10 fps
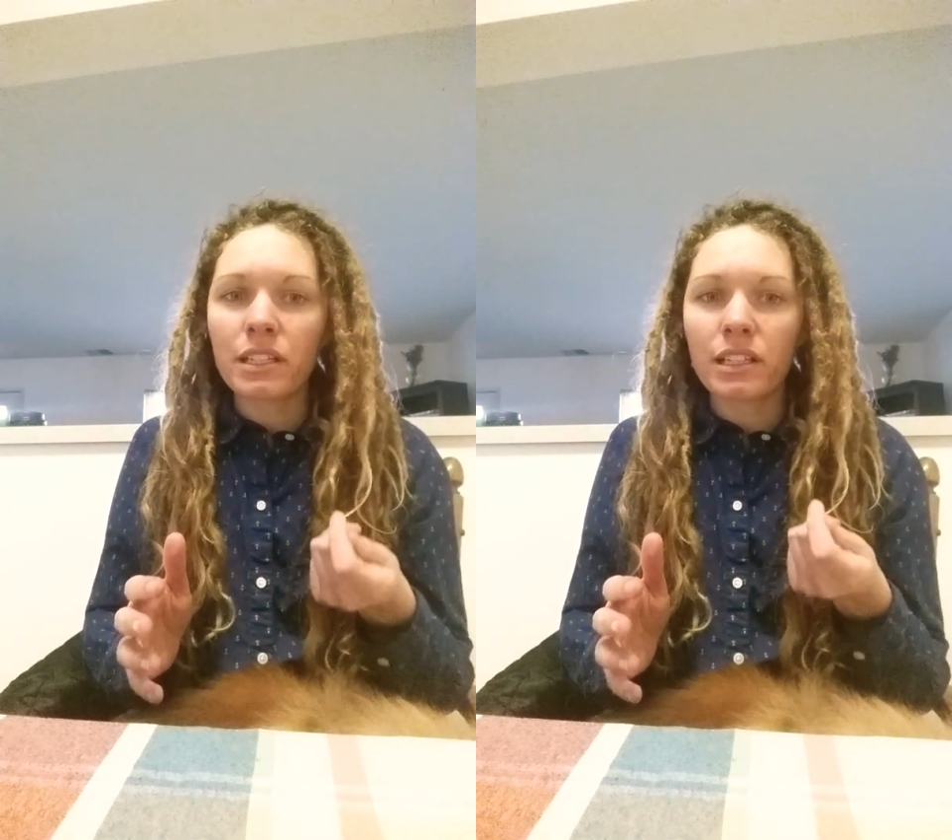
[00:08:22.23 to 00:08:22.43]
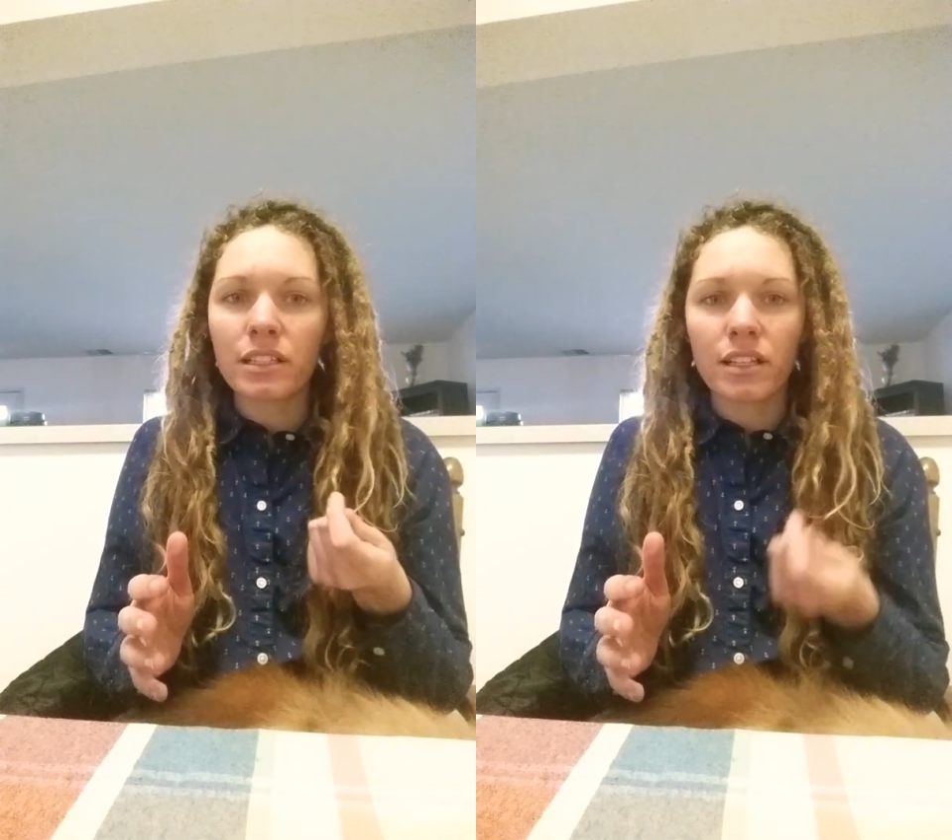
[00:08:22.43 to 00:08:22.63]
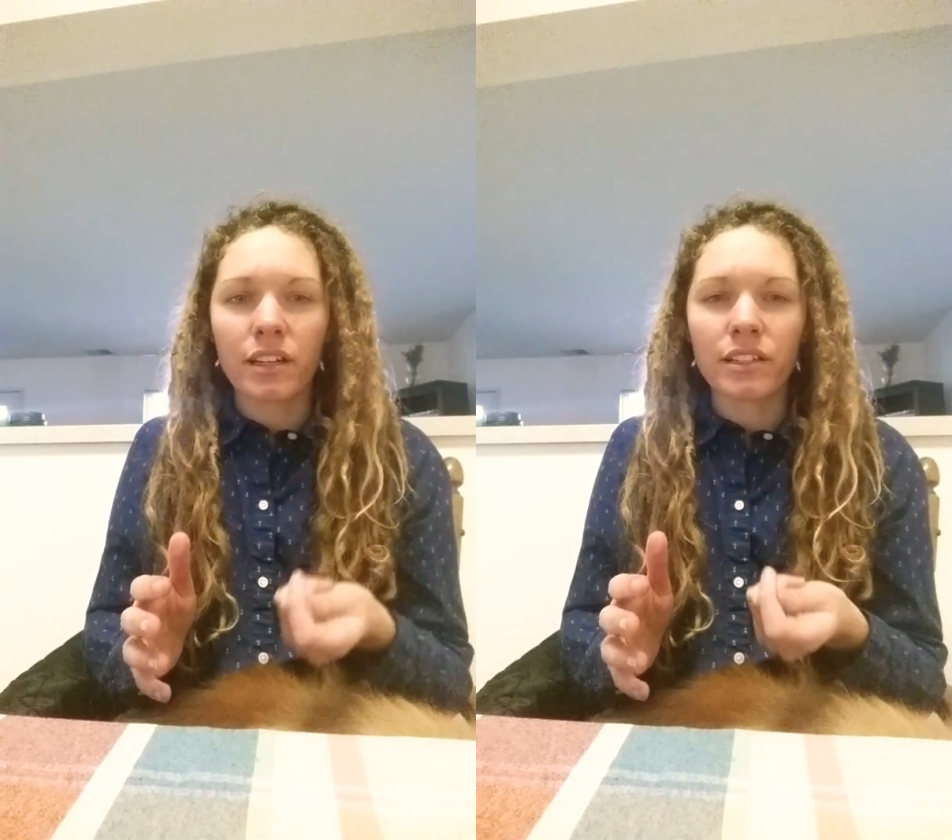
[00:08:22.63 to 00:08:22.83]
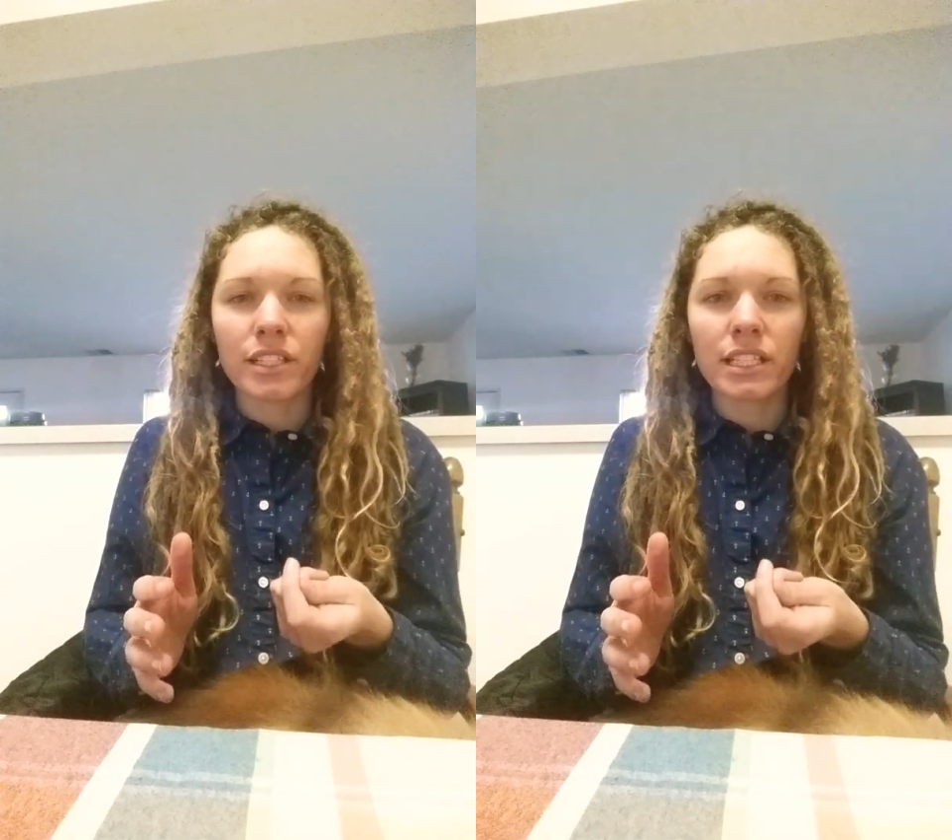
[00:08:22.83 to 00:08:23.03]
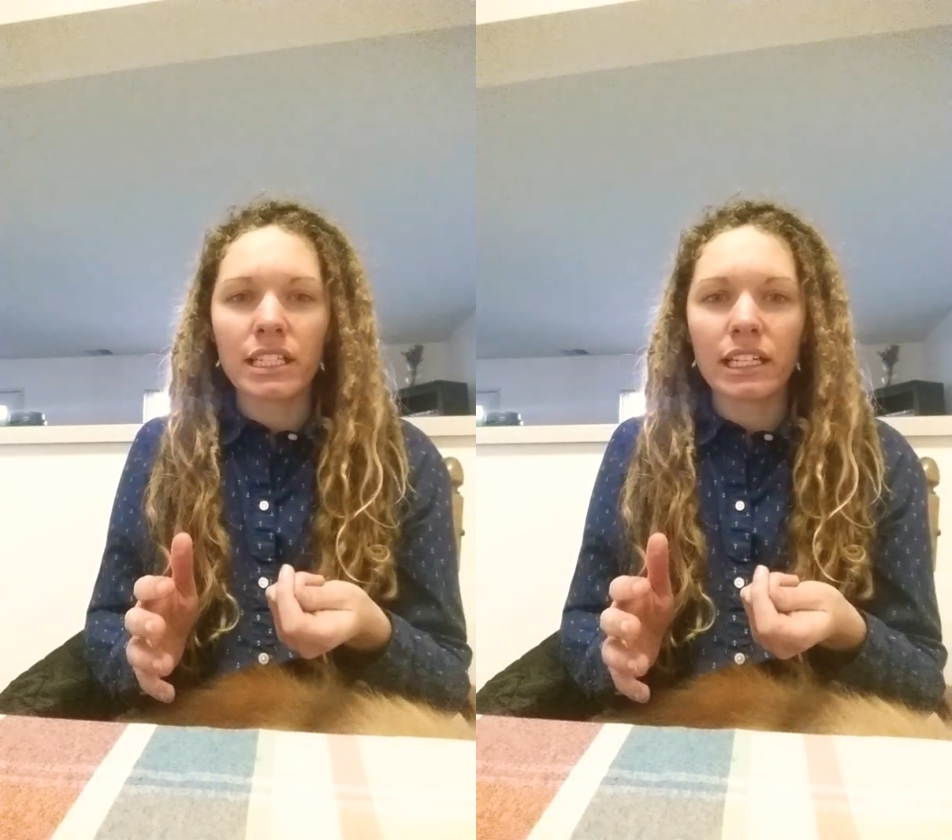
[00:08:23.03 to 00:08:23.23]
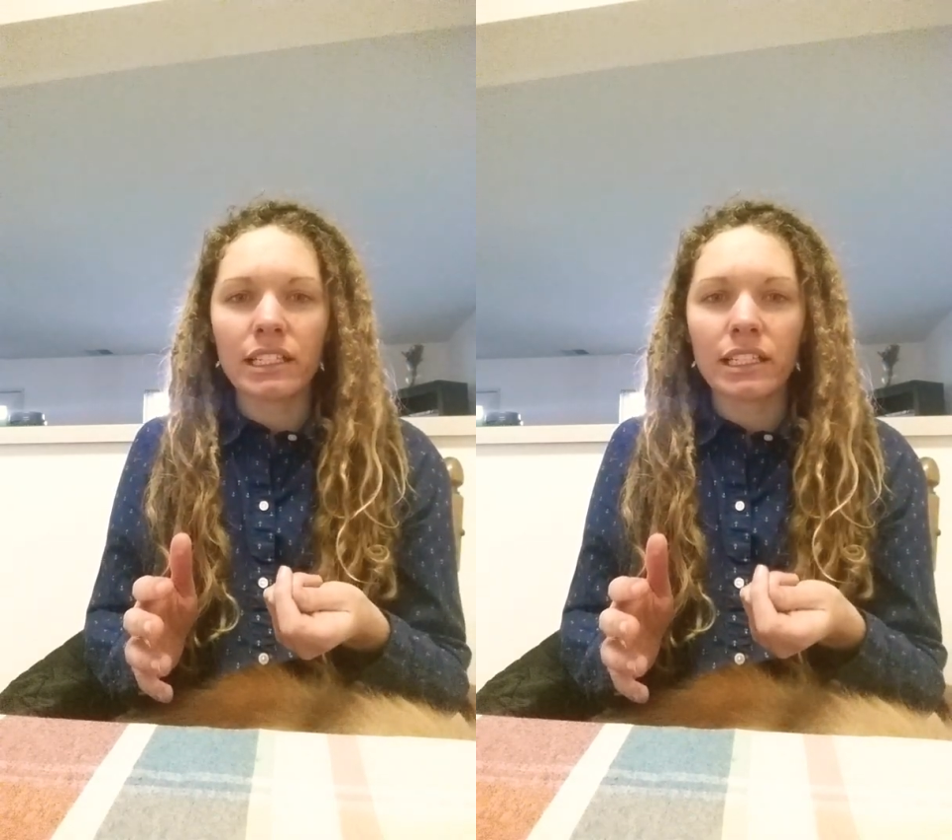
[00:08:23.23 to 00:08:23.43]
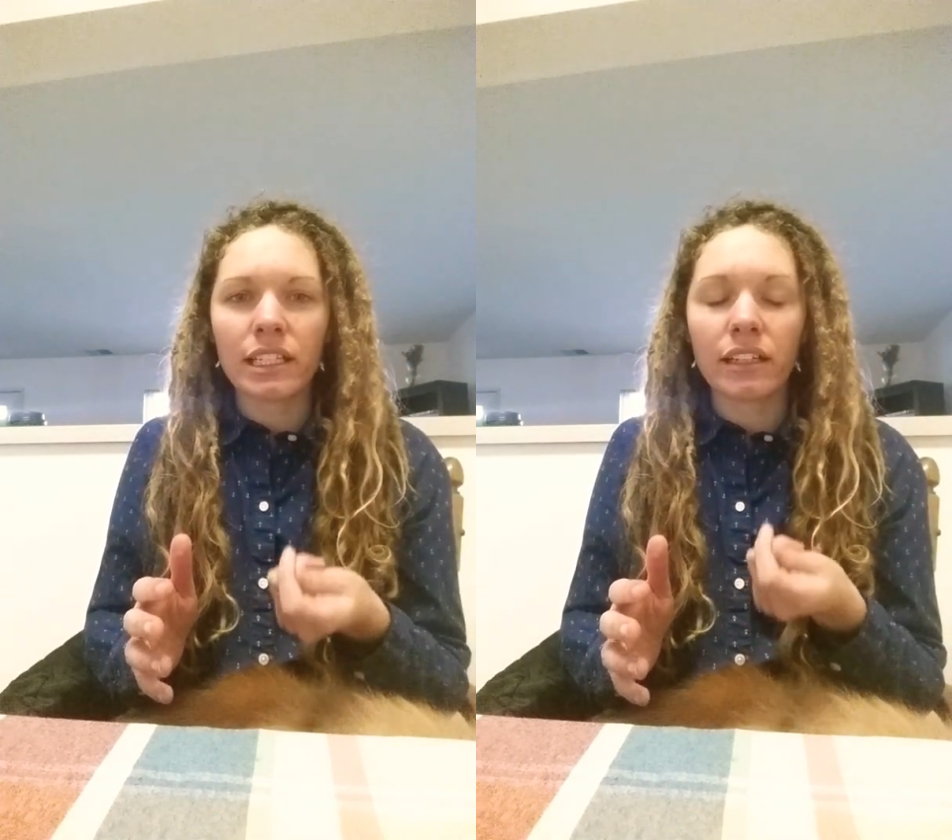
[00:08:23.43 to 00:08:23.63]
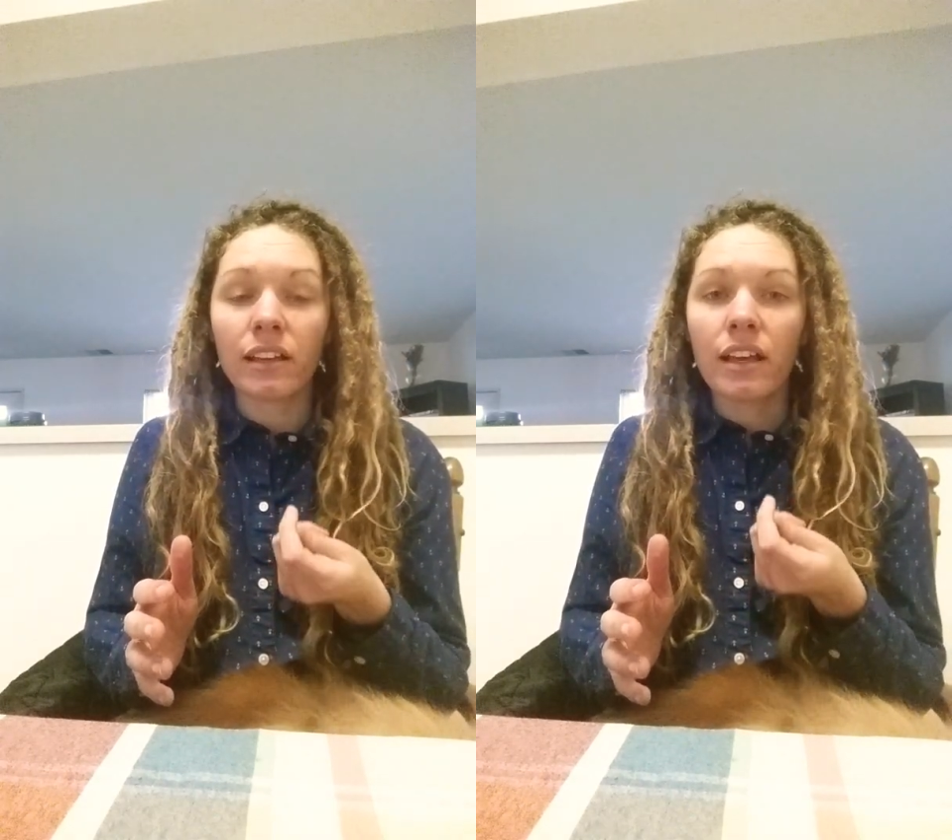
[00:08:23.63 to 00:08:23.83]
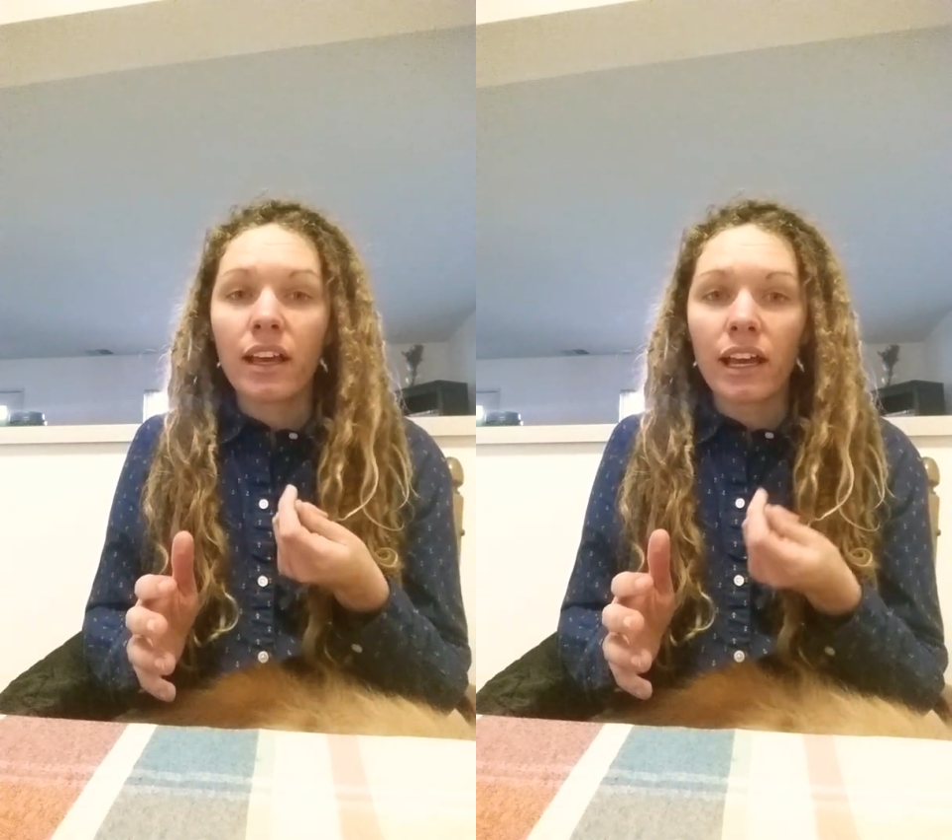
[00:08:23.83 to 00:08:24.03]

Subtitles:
to this understanding